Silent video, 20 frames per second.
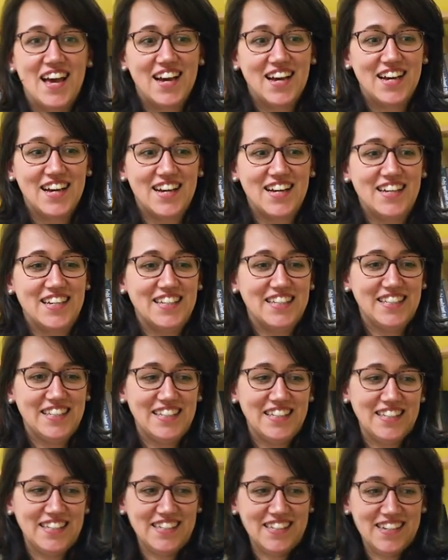
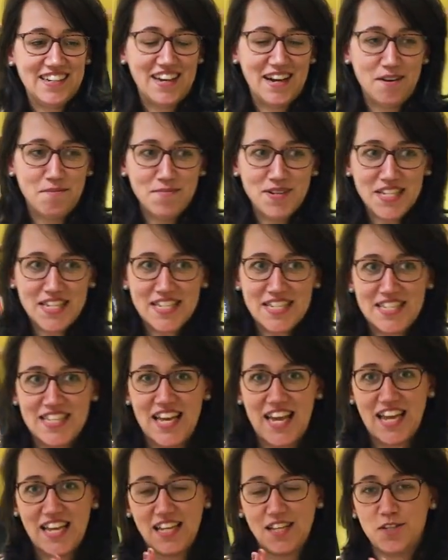Uh, I must
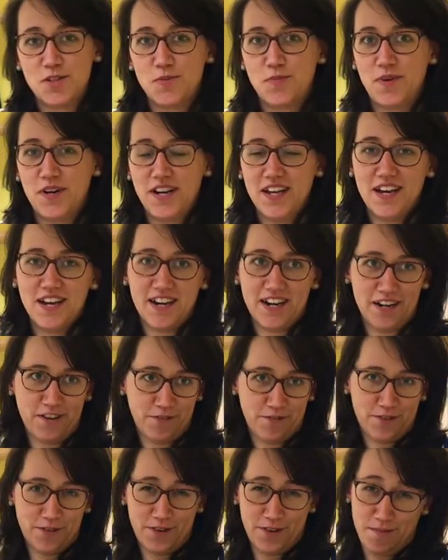say it's pretty hard
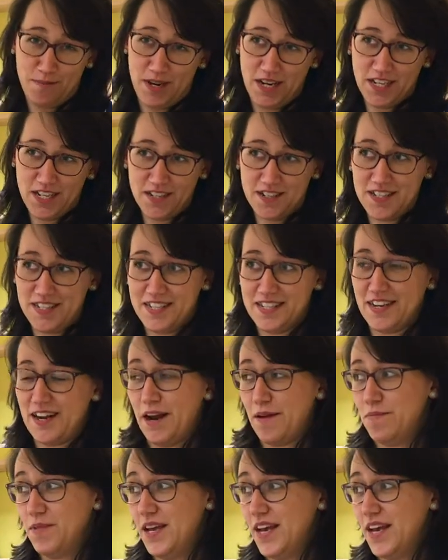for me to describe